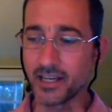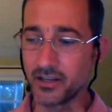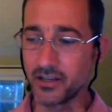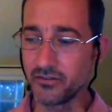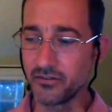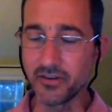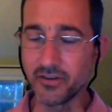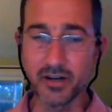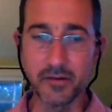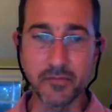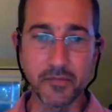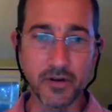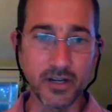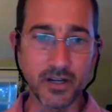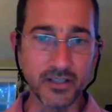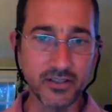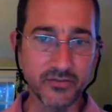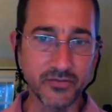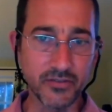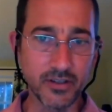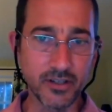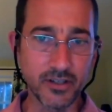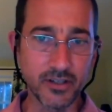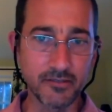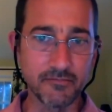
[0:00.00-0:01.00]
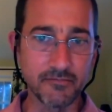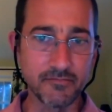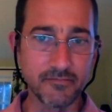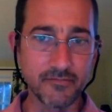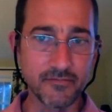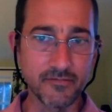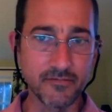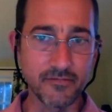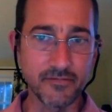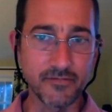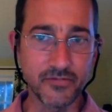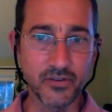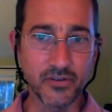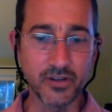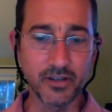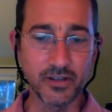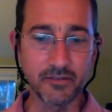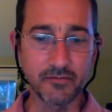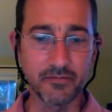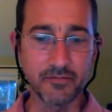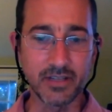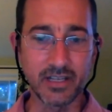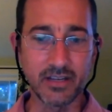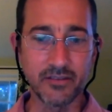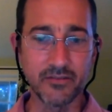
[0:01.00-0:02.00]
thank you very much for
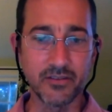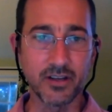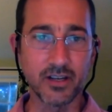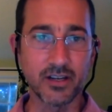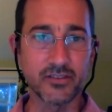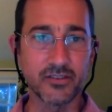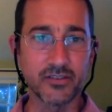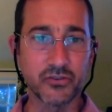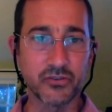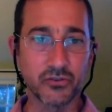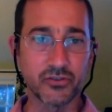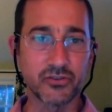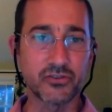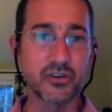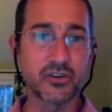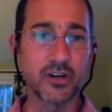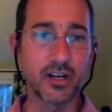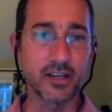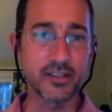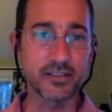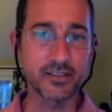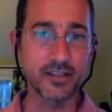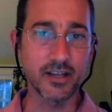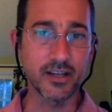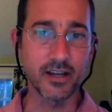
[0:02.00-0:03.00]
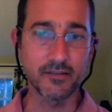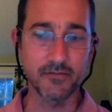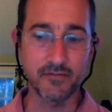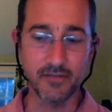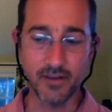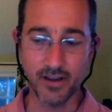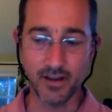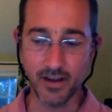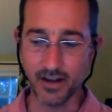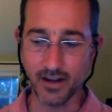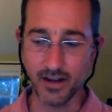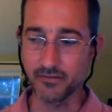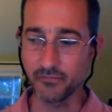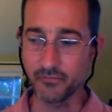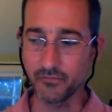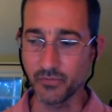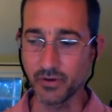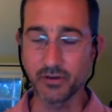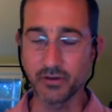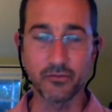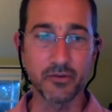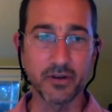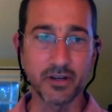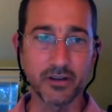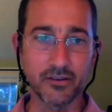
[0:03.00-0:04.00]
for giving us your trust. I, I
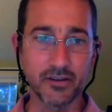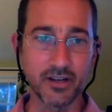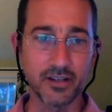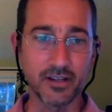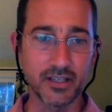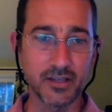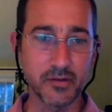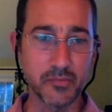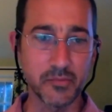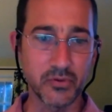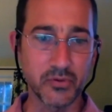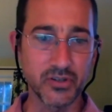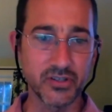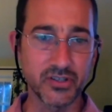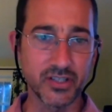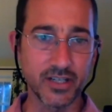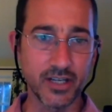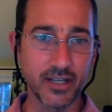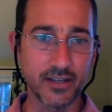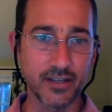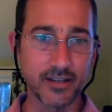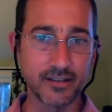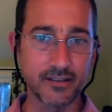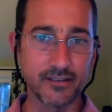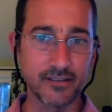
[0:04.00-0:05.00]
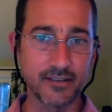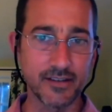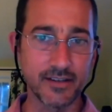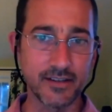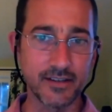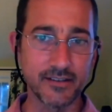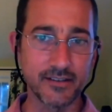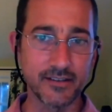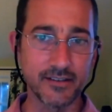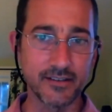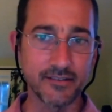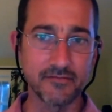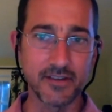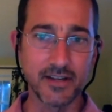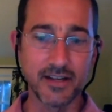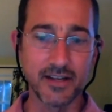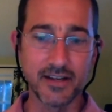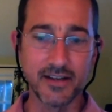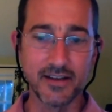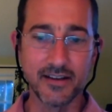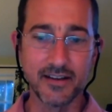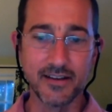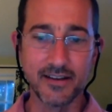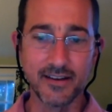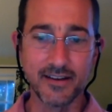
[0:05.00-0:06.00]
we, we greatly appreciate it. And
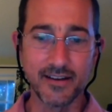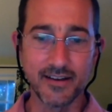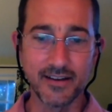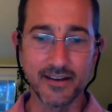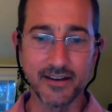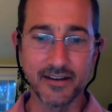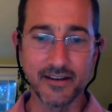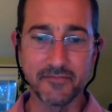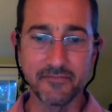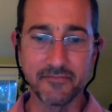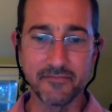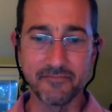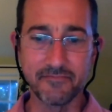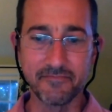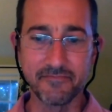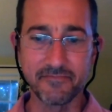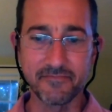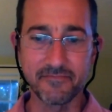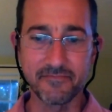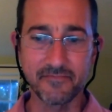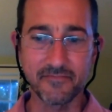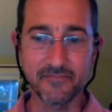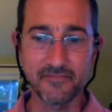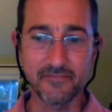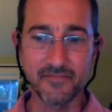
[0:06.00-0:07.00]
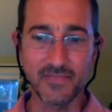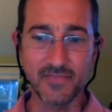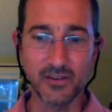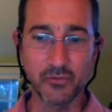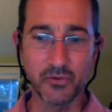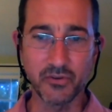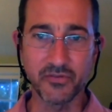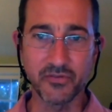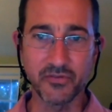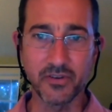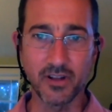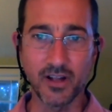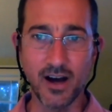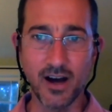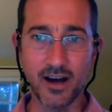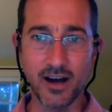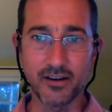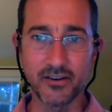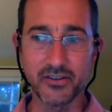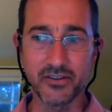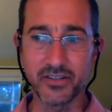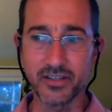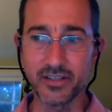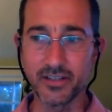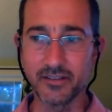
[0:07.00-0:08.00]
um, we feel
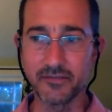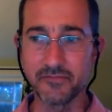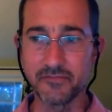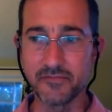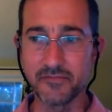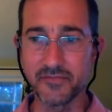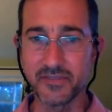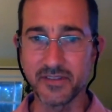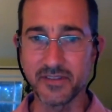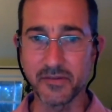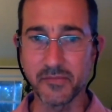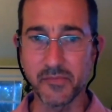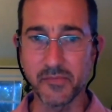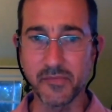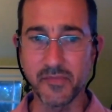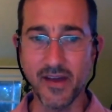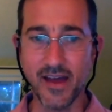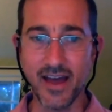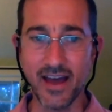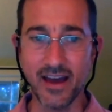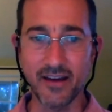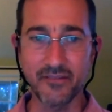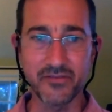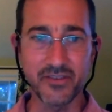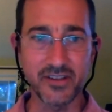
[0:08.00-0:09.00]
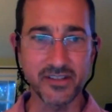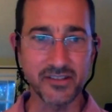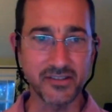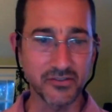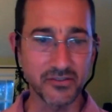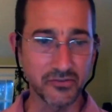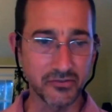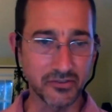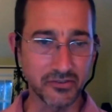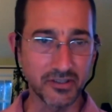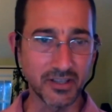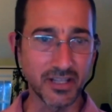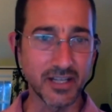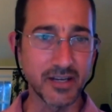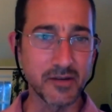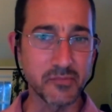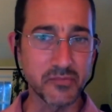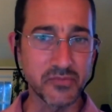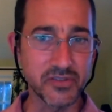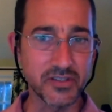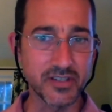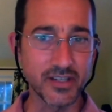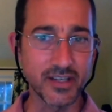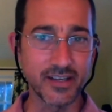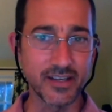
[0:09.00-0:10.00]
honored to to have this little
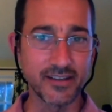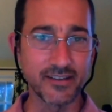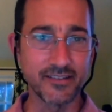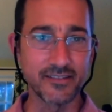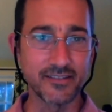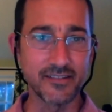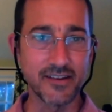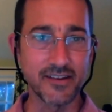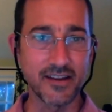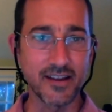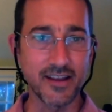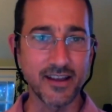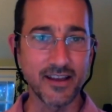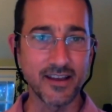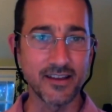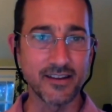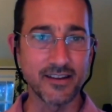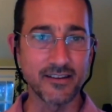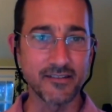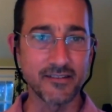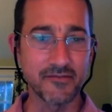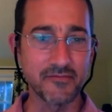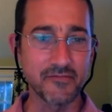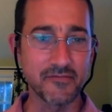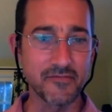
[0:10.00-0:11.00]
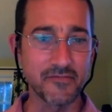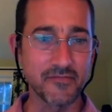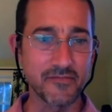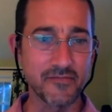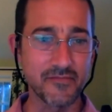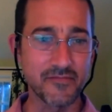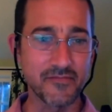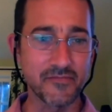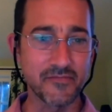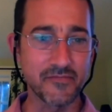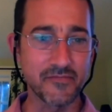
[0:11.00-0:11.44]
glimpse in in